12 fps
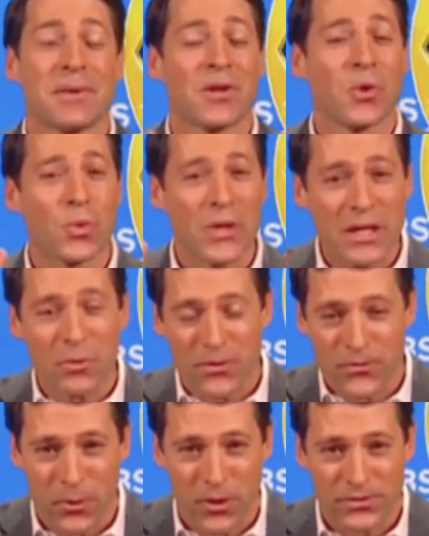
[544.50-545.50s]

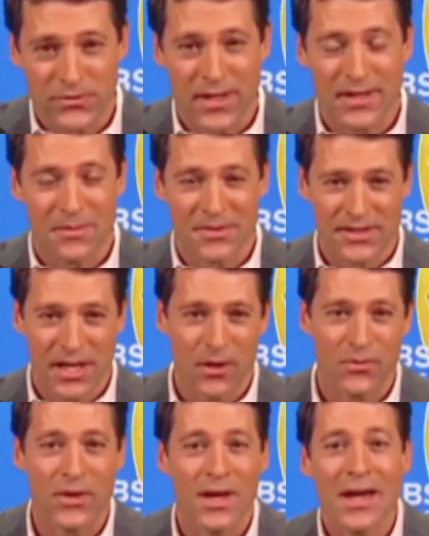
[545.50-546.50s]
undated, Tony
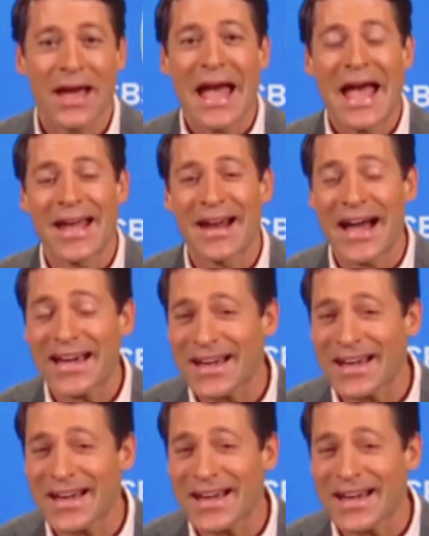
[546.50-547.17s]
DeCopley's theories